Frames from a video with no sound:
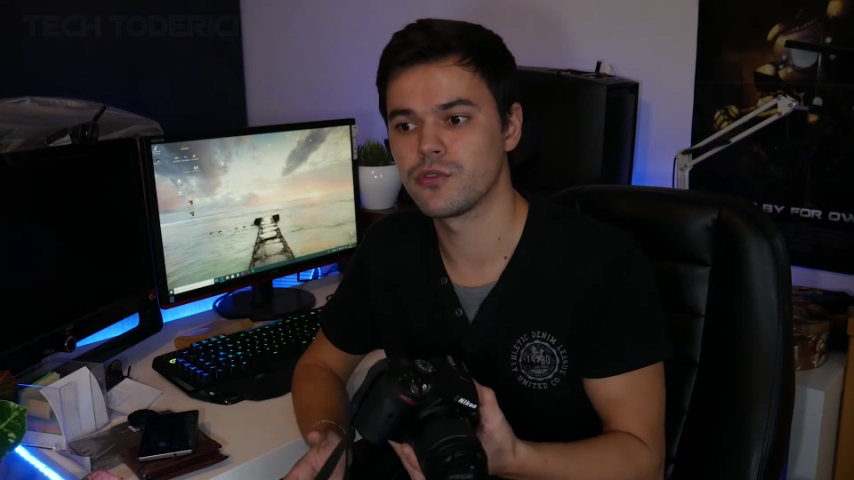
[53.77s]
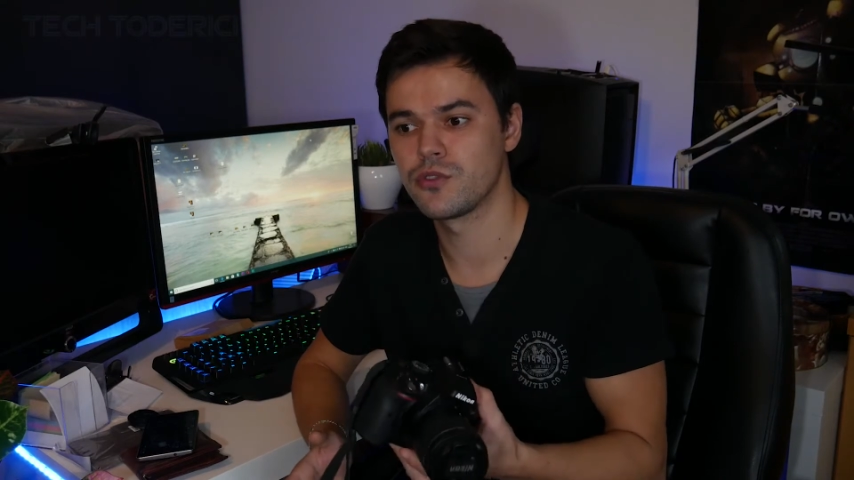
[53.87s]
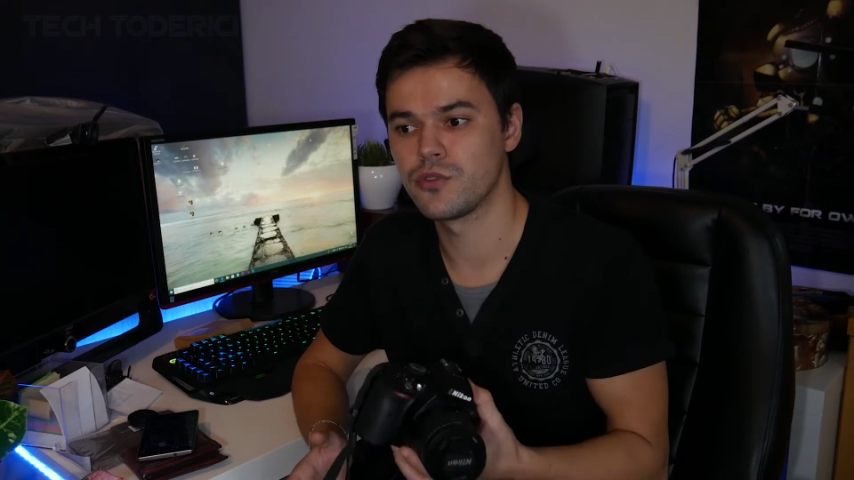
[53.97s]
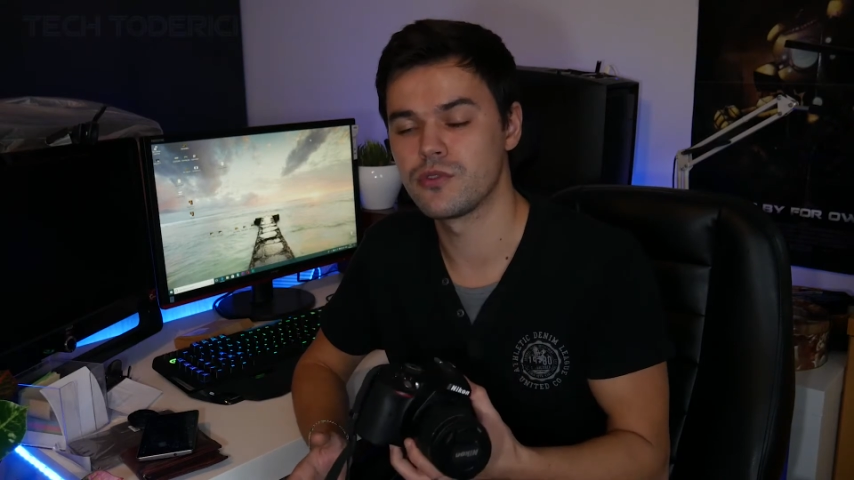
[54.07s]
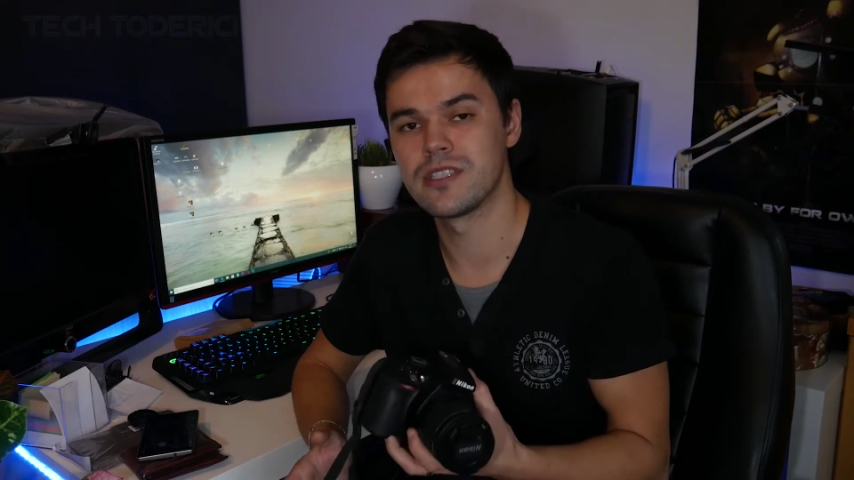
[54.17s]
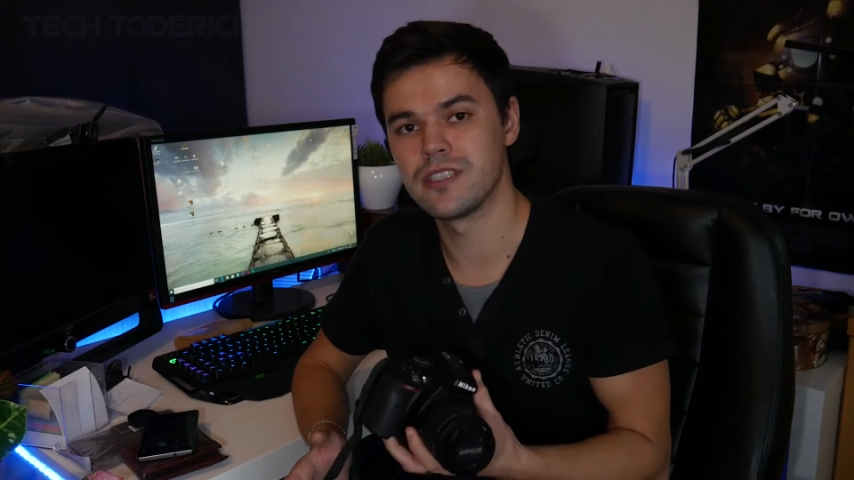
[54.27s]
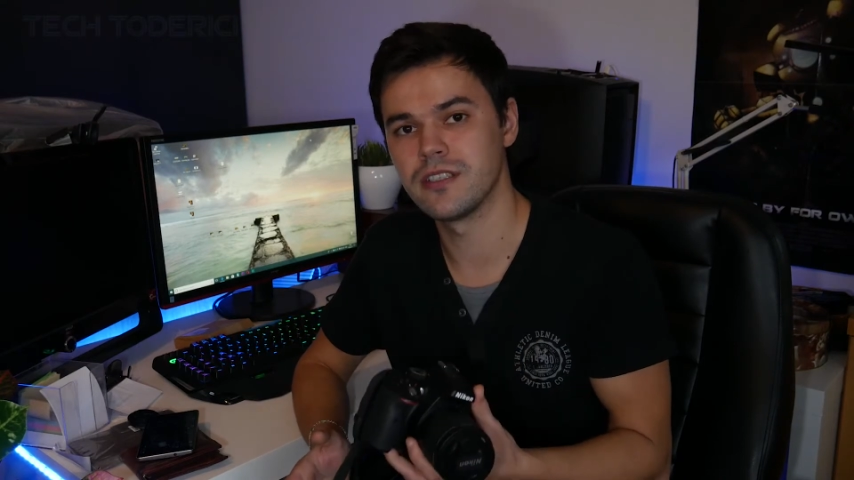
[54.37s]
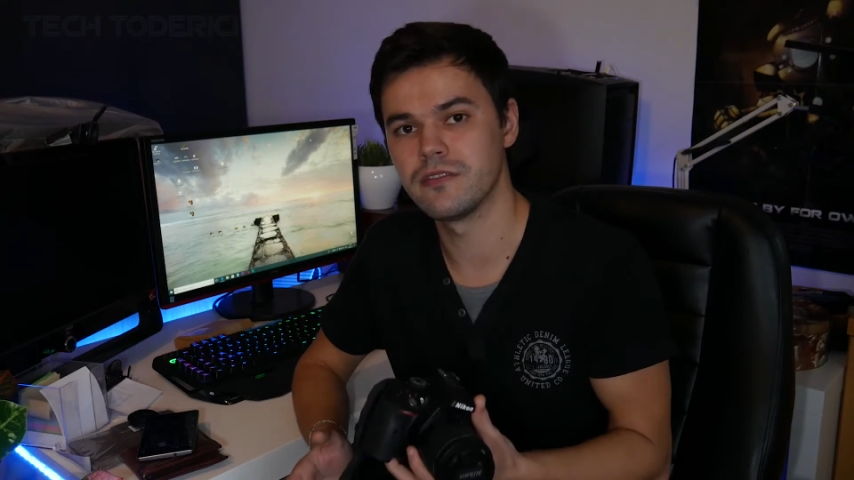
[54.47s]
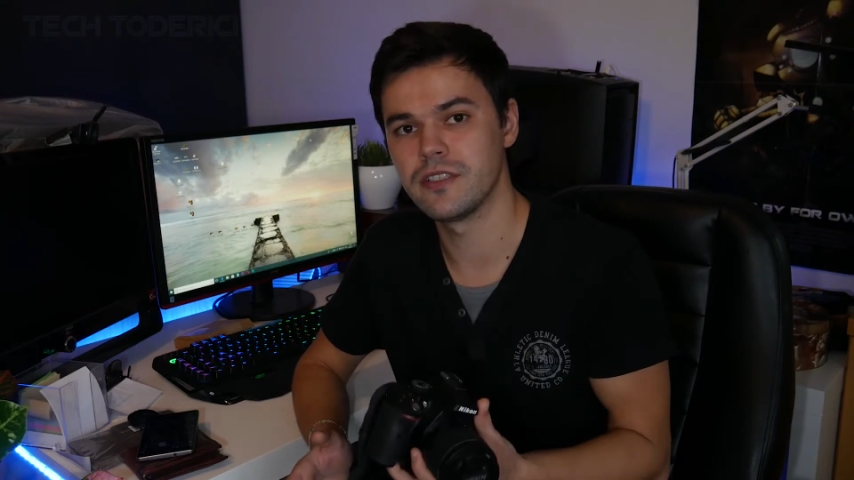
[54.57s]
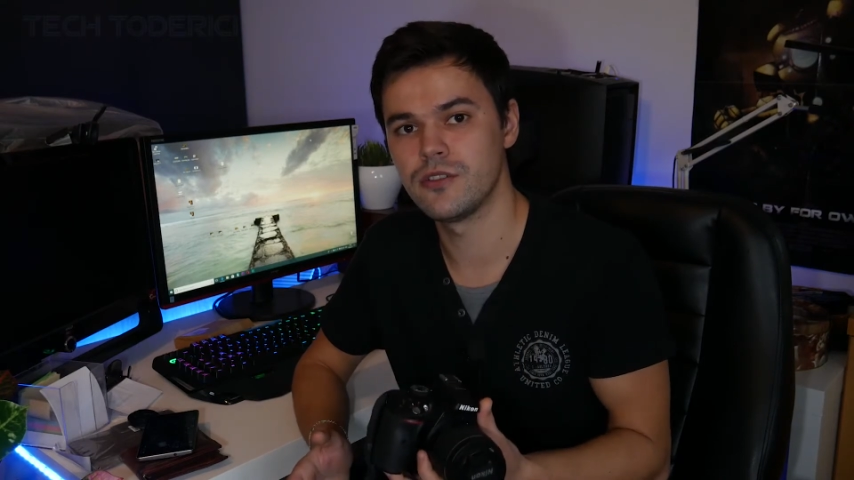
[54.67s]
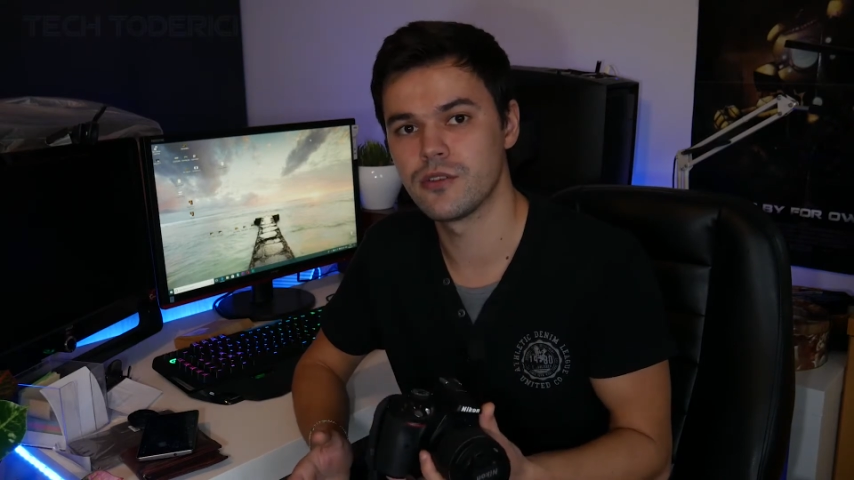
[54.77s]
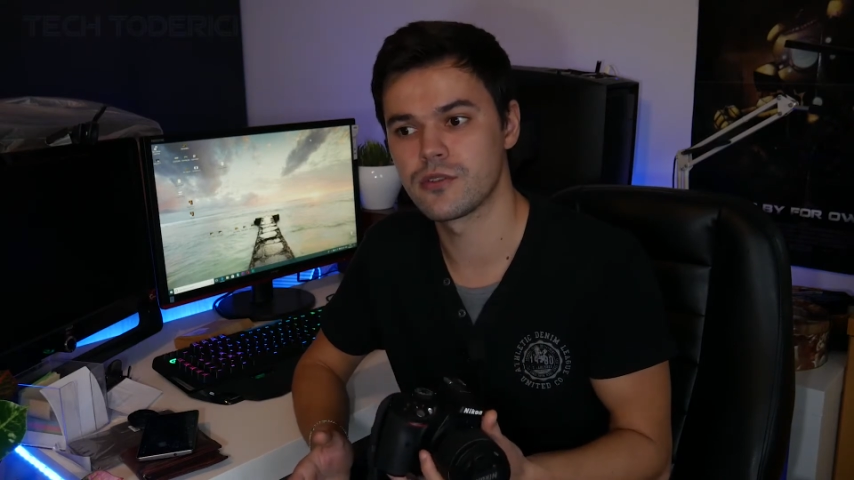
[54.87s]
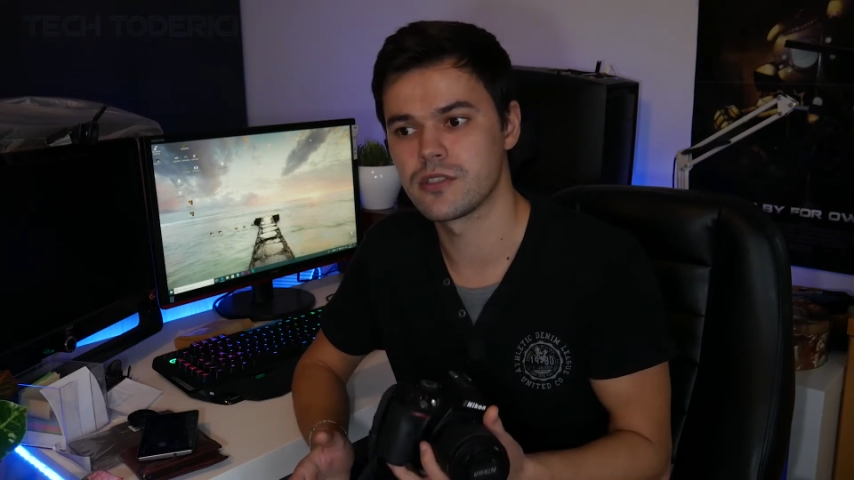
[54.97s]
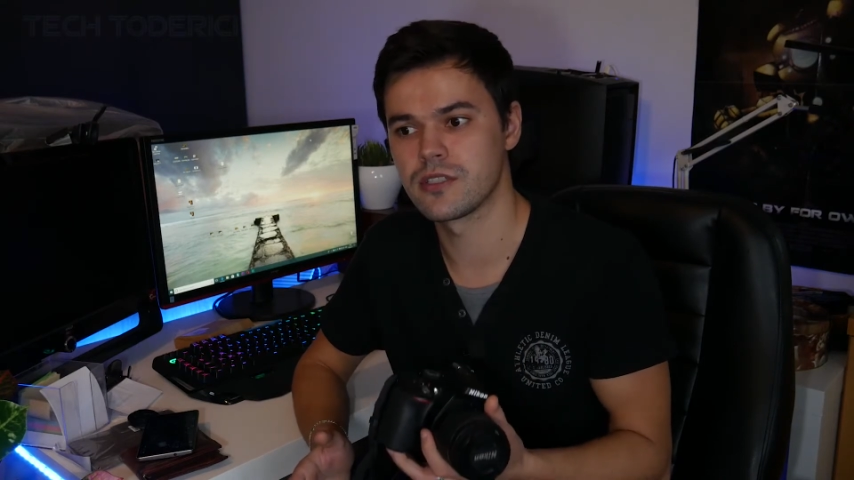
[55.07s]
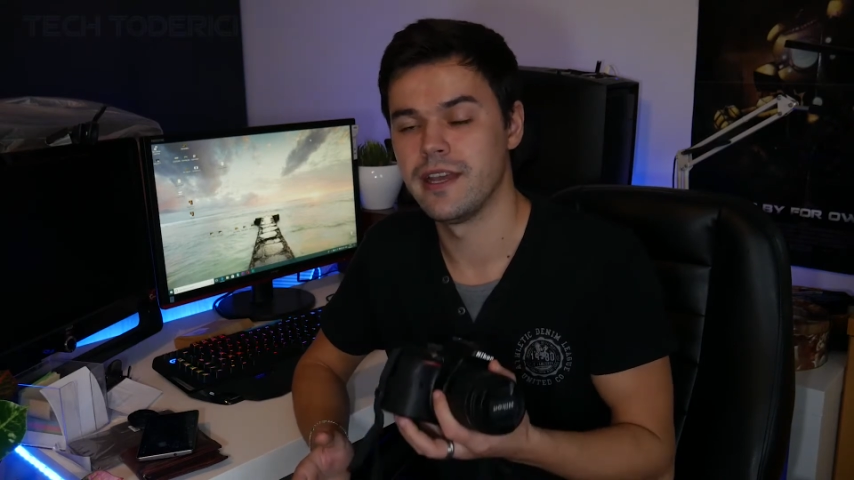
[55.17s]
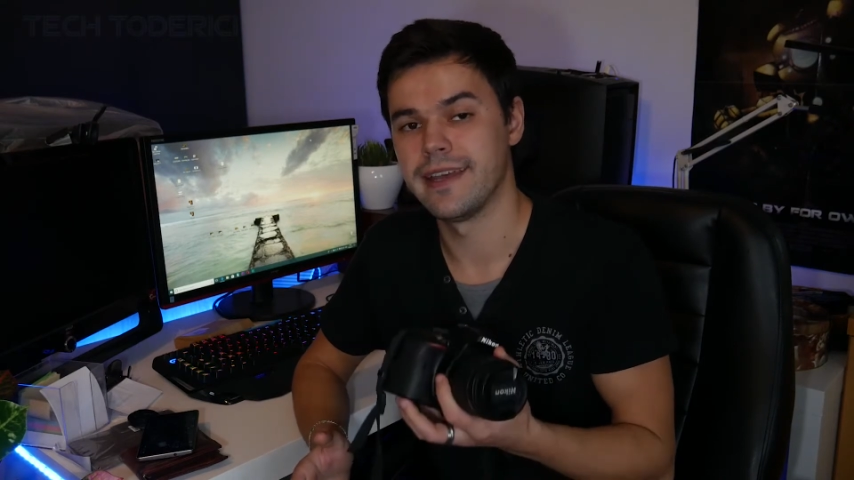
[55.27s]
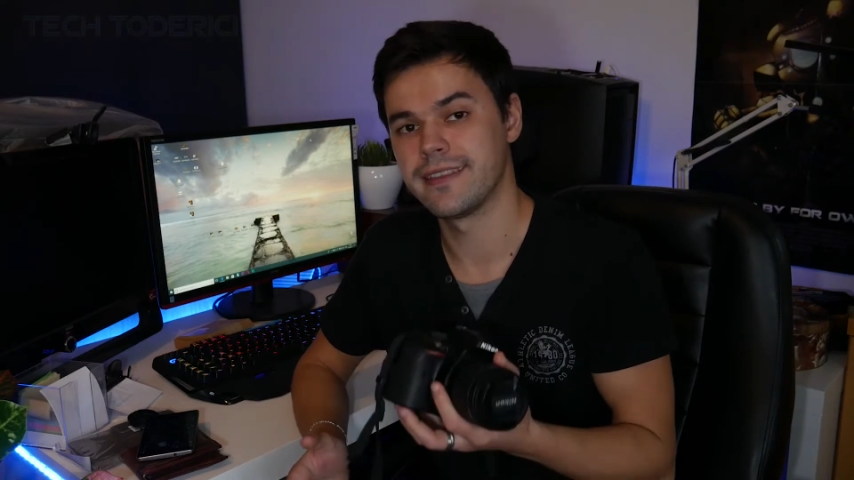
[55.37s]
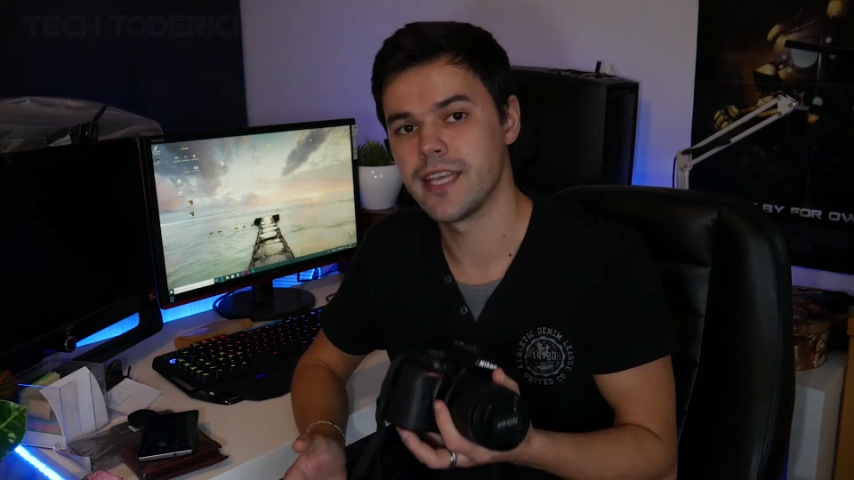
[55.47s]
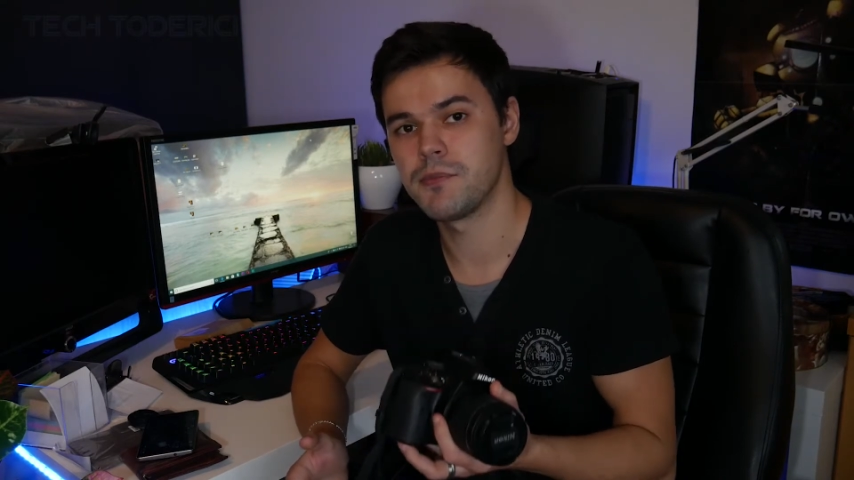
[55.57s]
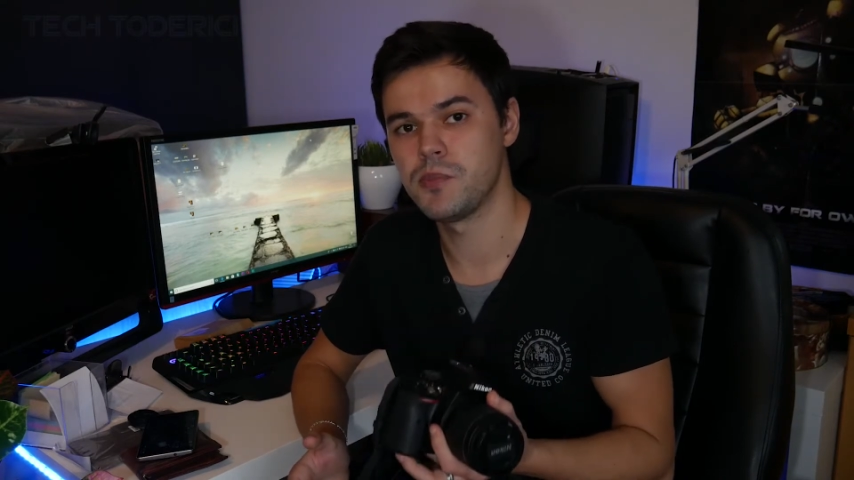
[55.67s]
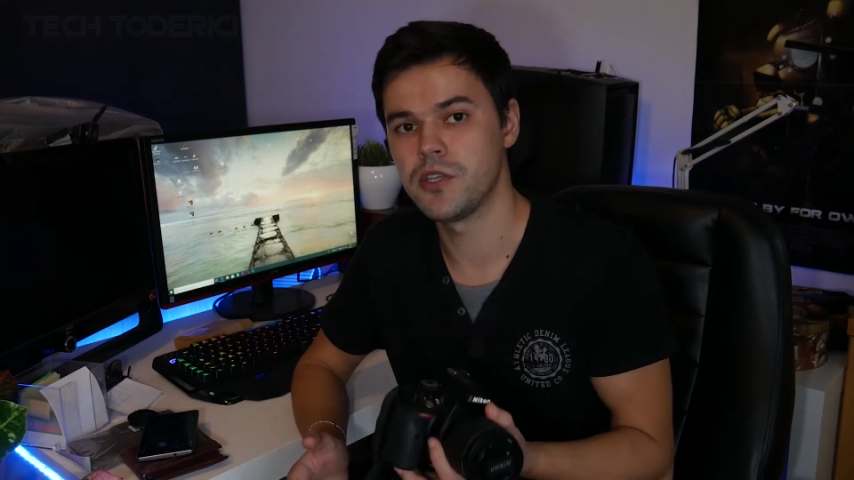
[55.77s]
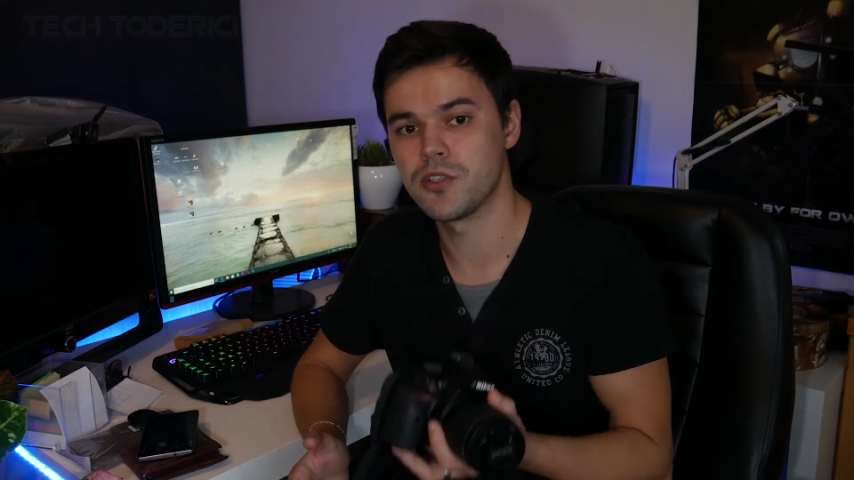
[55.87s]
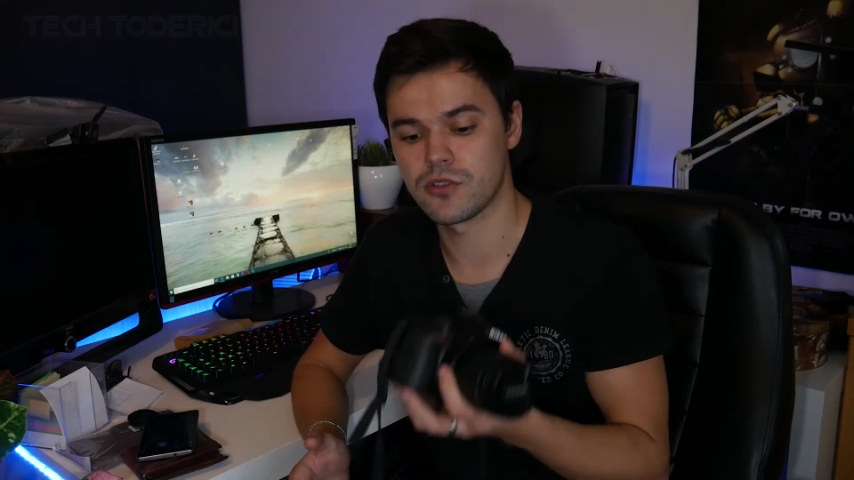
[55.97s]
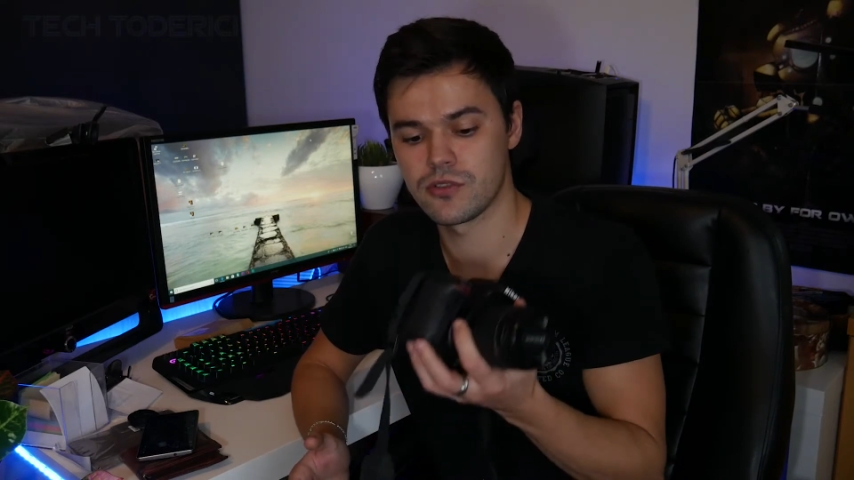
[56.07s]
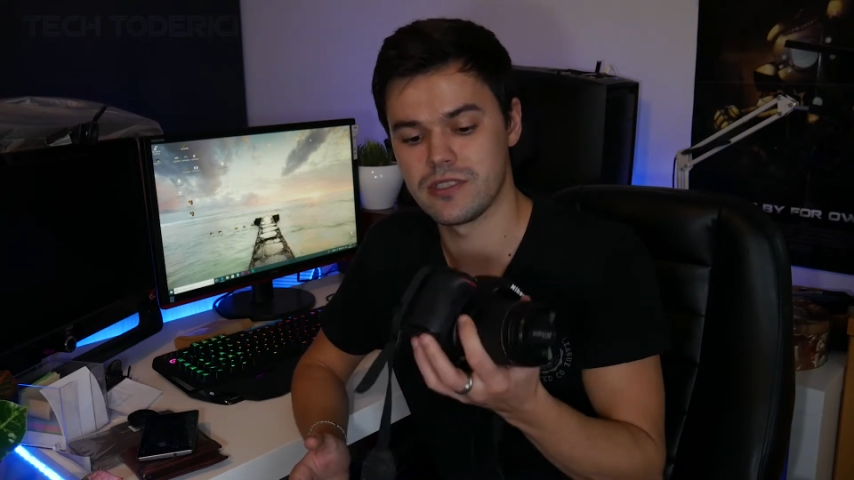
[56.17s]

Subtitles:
to shoot still videos and take pictures,